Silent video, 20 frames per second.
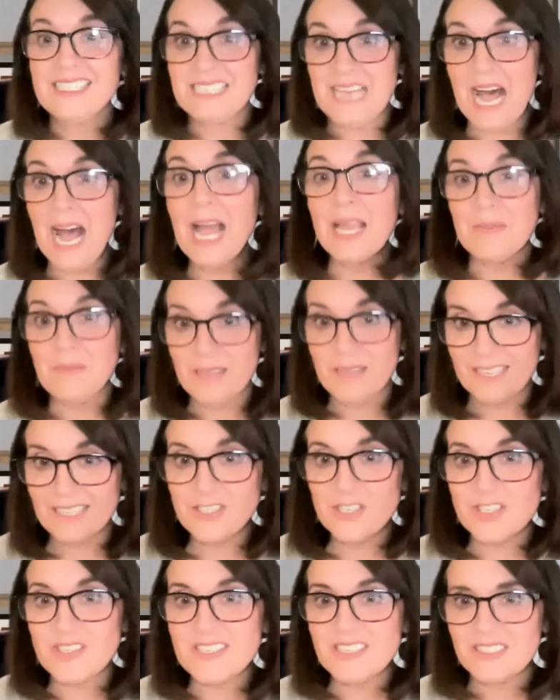time. It
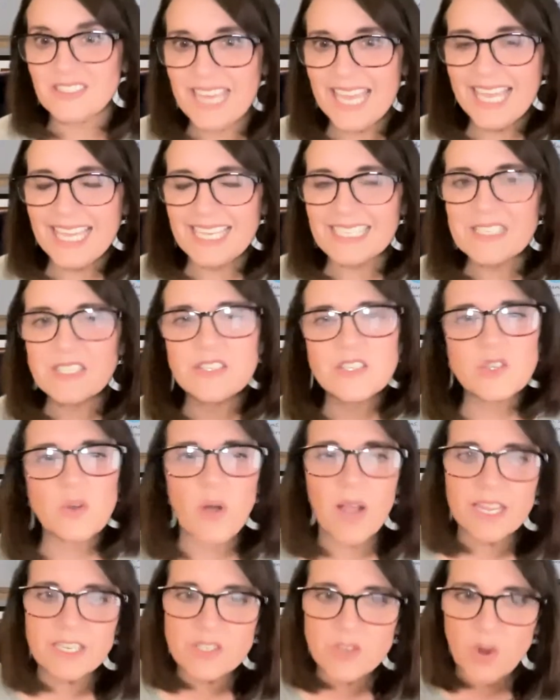just delays. So
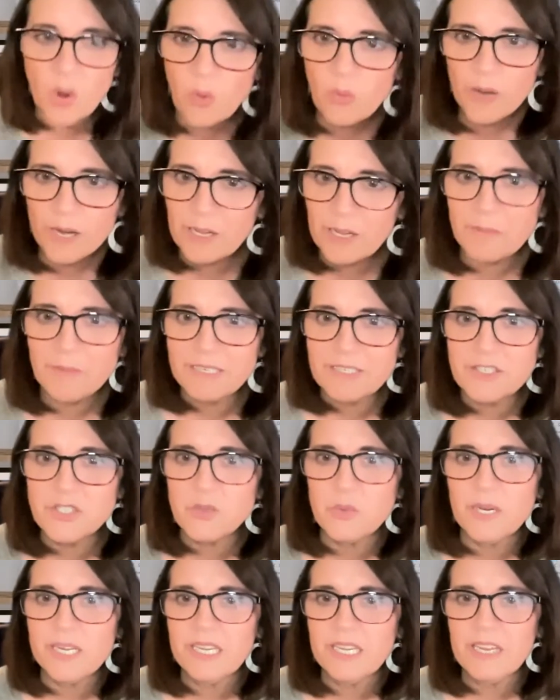I don't recommend
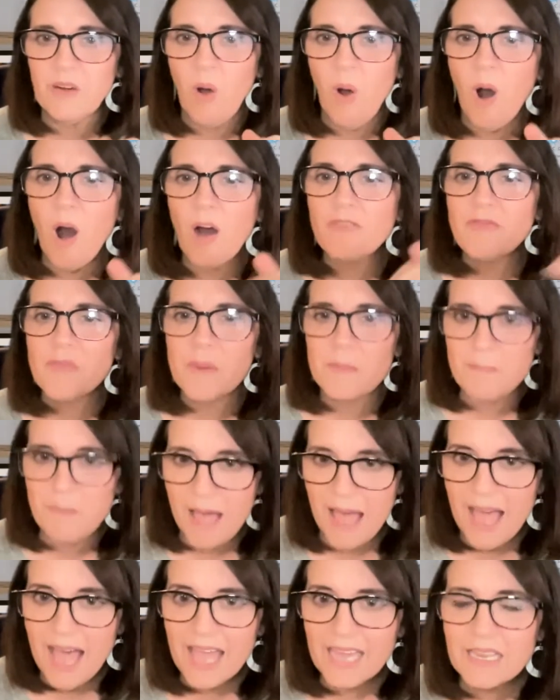doing it off the
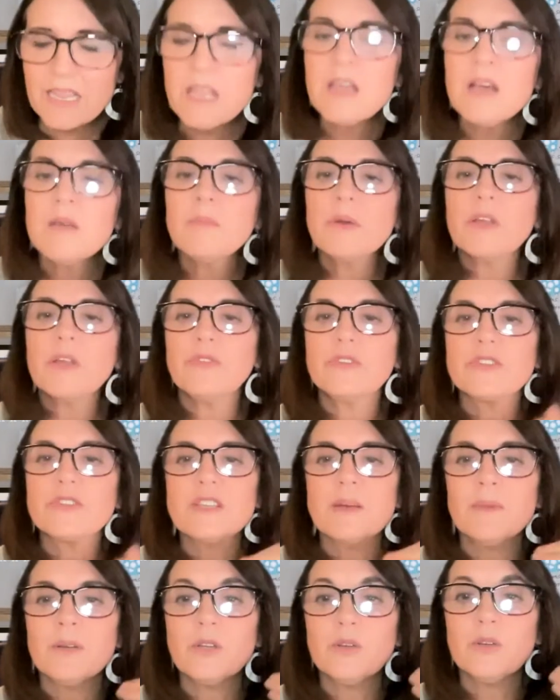bat, but if you're
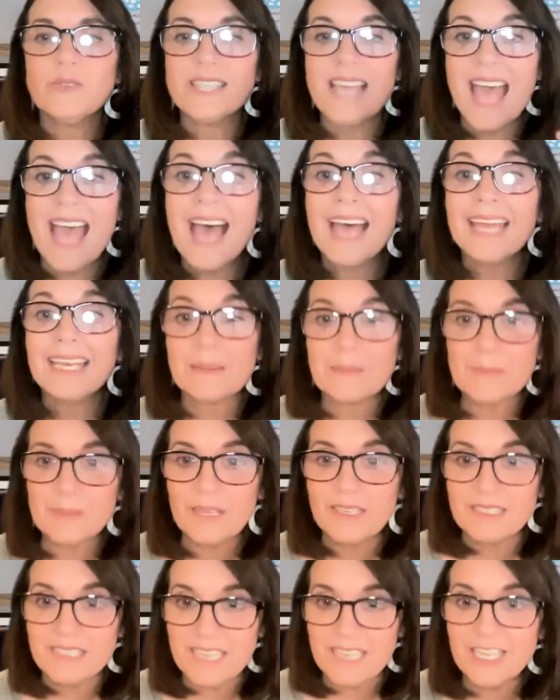someone who's had
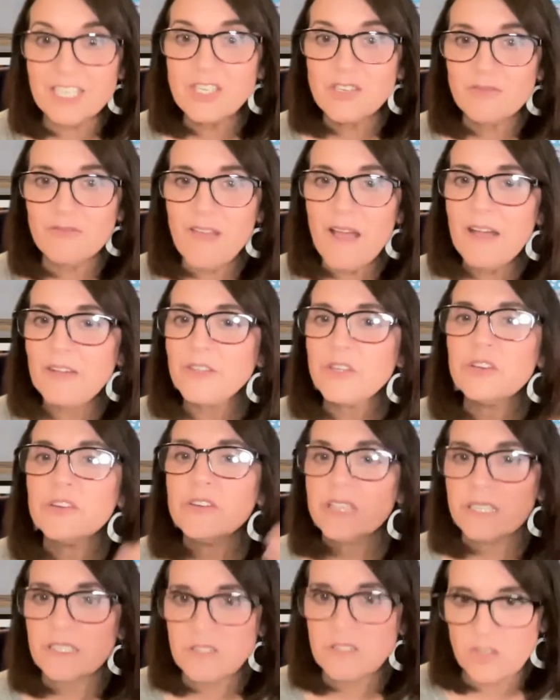implantation
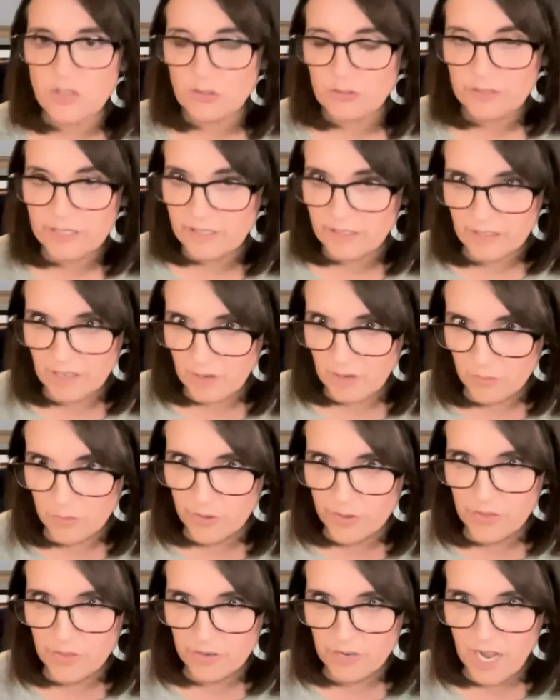failure, it's certainly
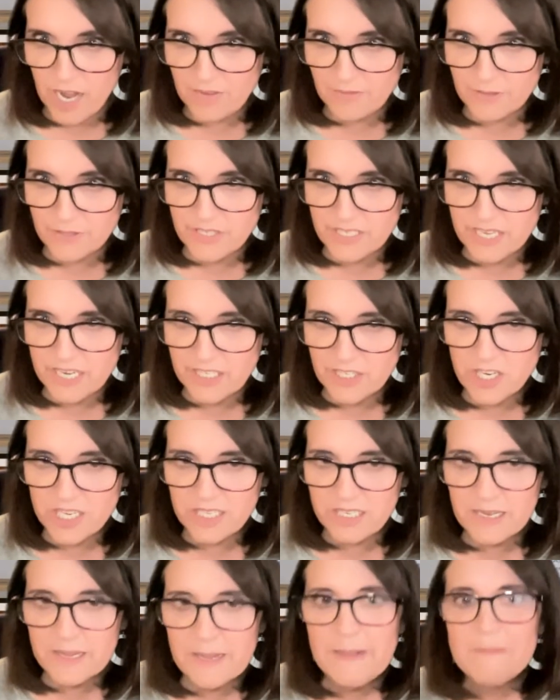worth a
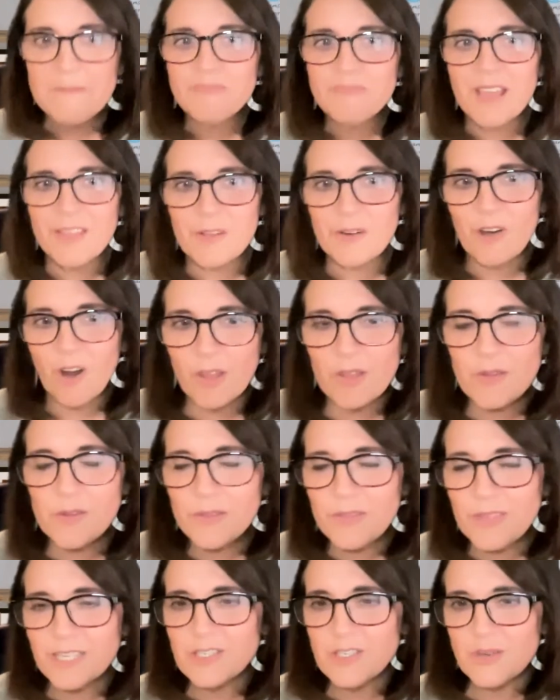conversation. And there are other
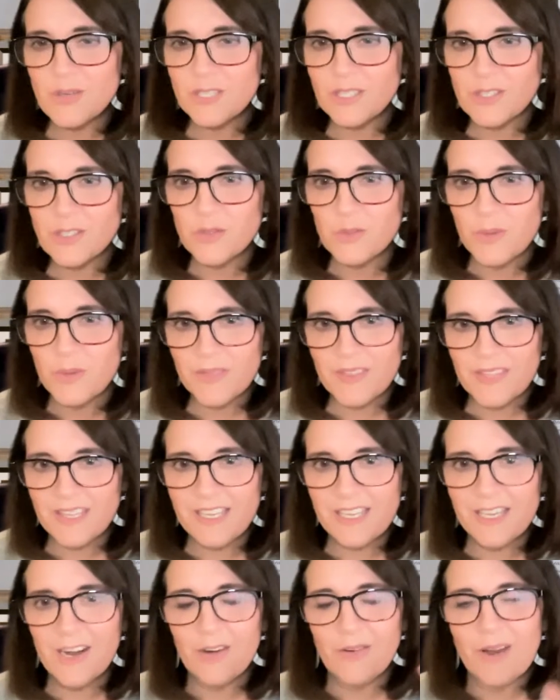things you can do with the
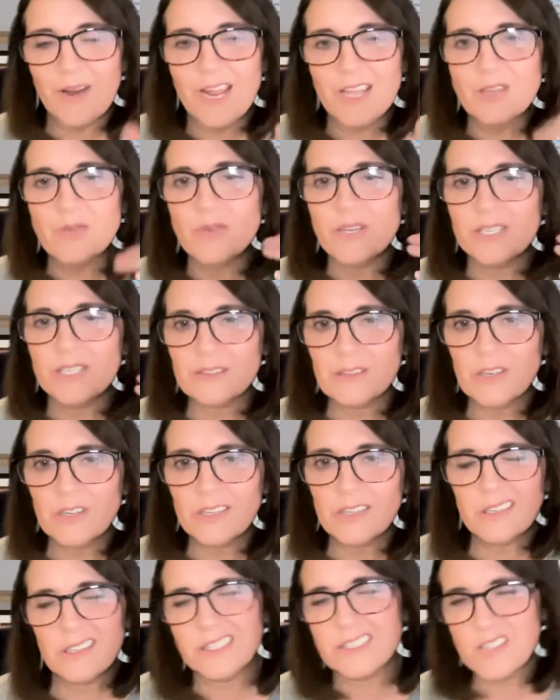ERA. You can look,
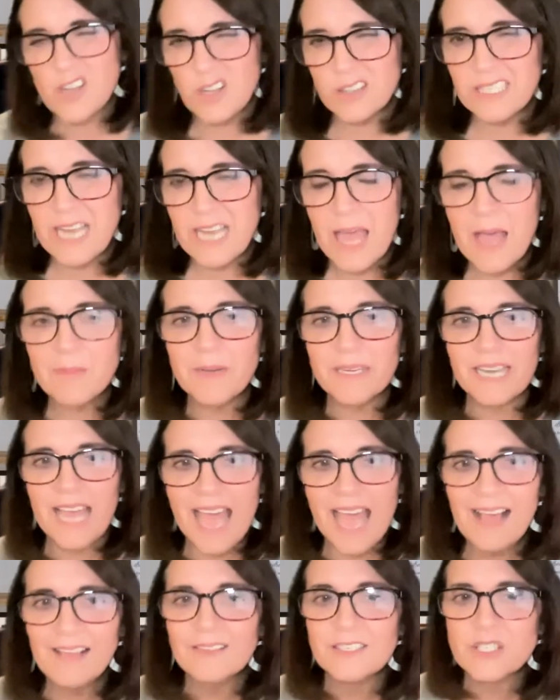it's called an Emma and
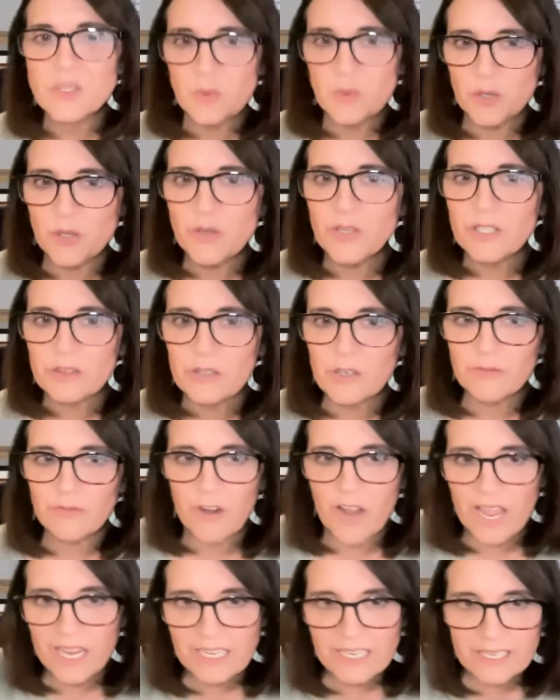Alice, where you can look for
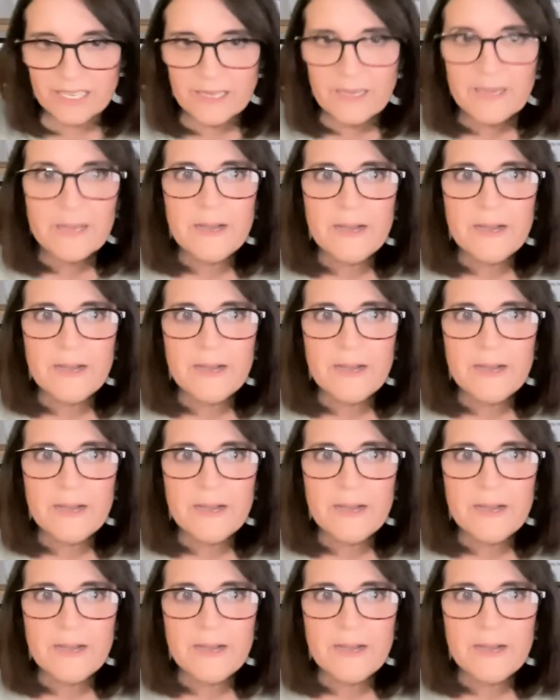any